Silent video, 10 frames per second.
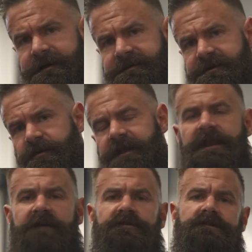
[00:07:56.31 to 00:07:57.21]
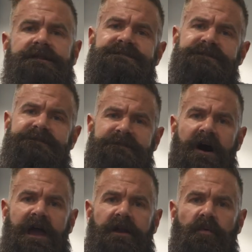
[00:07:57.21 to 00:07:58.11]
is you can never really
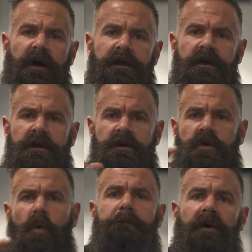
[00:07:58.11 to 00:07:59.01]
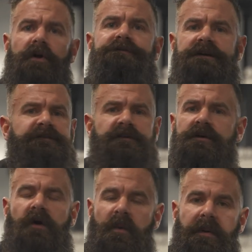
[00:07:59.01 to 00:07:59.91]
define what your perfect for
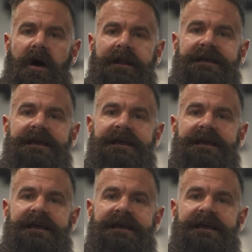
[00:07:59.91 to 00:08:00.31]
your own body